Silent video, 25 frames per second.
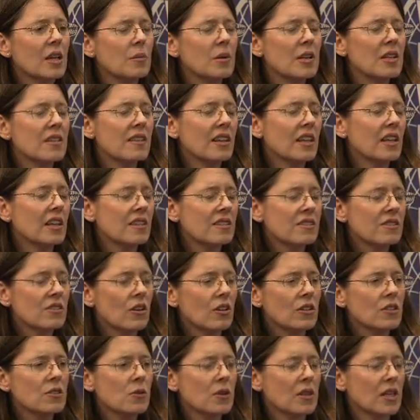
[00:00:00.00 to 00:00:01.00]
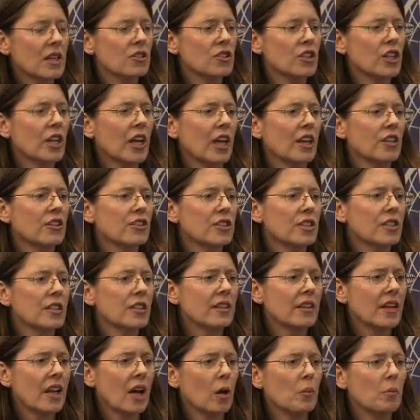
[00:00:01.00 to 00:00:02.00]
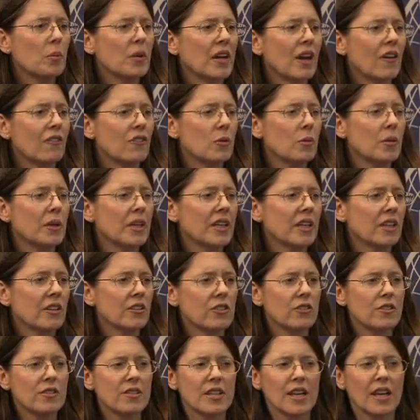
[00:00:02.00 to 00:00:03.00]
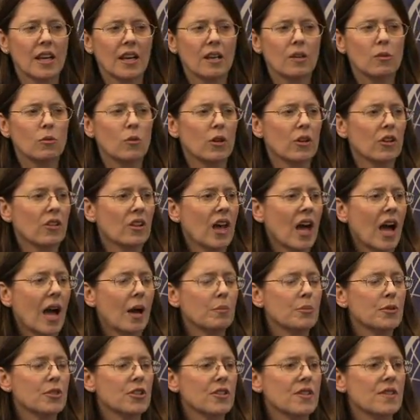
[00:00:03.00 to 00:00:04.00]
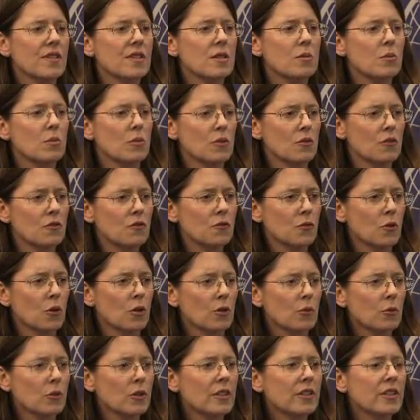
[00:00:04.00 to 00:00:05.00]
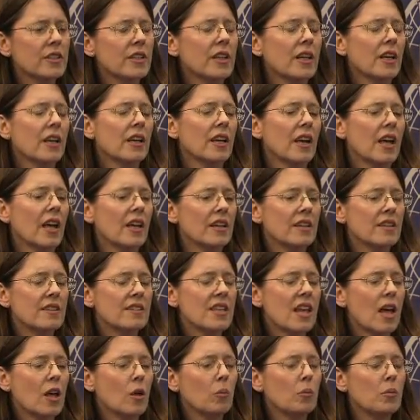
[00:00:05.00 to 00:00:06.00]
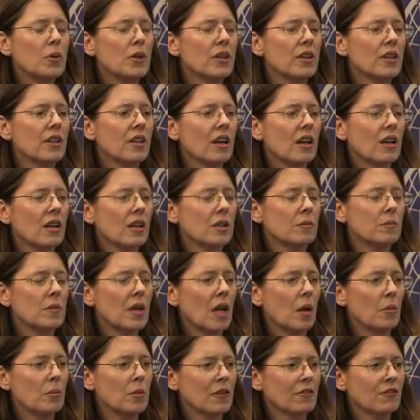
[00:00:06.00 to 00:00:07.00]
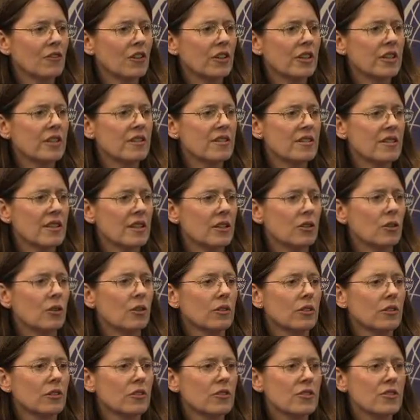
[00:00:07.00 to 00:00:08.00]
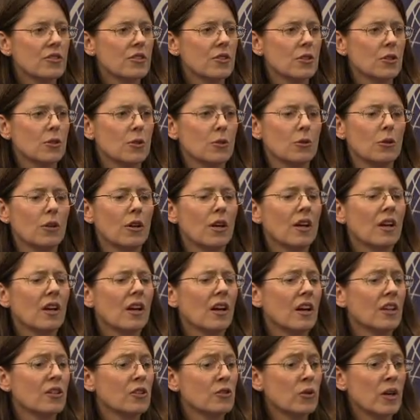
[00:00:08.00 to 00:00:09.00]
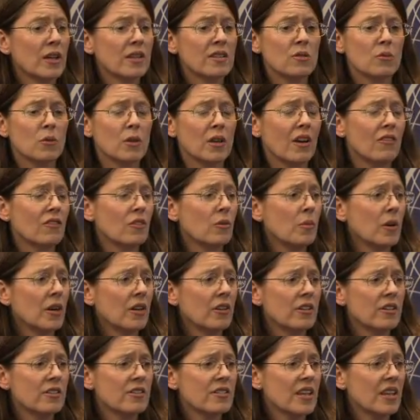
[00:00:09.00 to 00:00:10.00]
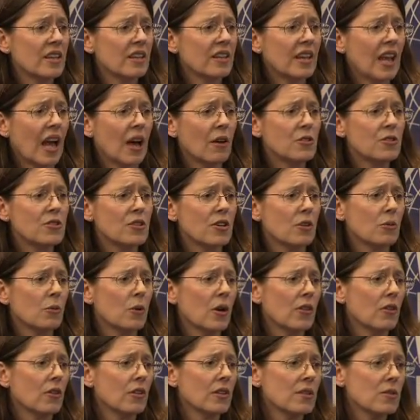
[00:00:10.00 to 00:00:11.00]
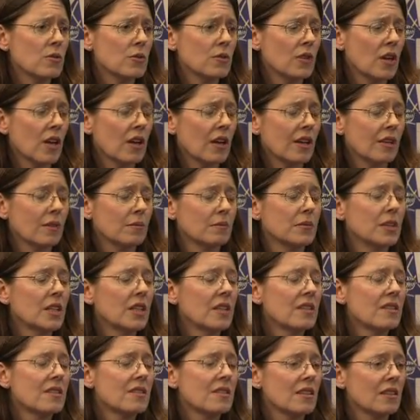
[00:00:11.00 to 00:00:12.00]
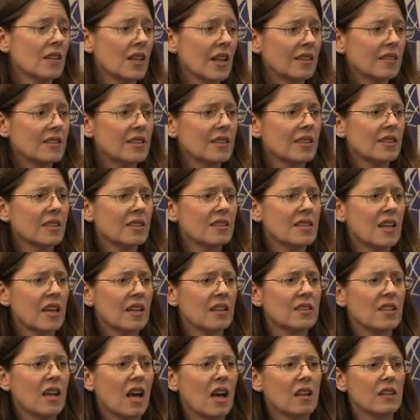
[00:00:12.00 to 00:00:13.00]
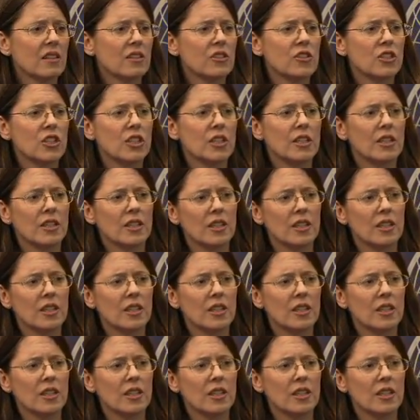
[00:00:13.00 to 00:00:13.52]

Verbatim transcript: I mean, I think it starts with education and helping everybody understand what are the options to move forward, and it's helping various stakeholders to address whatever barriers they encounter, whether it's selecting a technology,